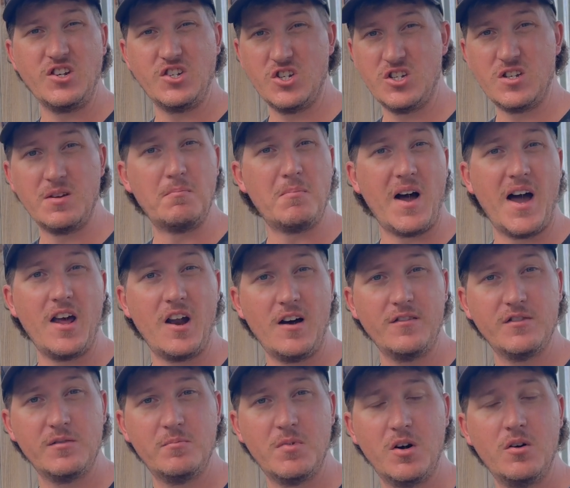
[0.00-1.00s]
just to bite
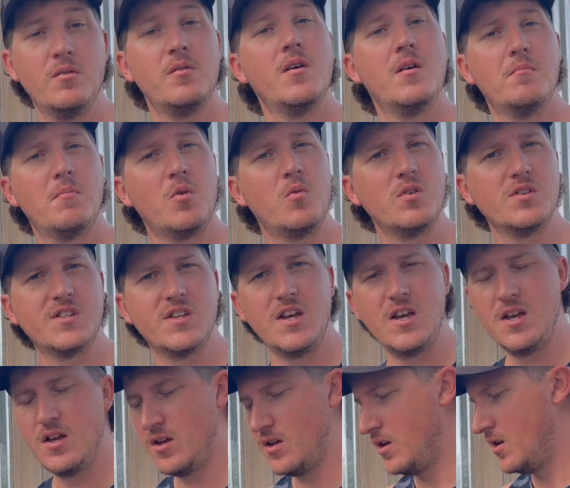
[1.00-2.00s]
off the bone. But we'll see.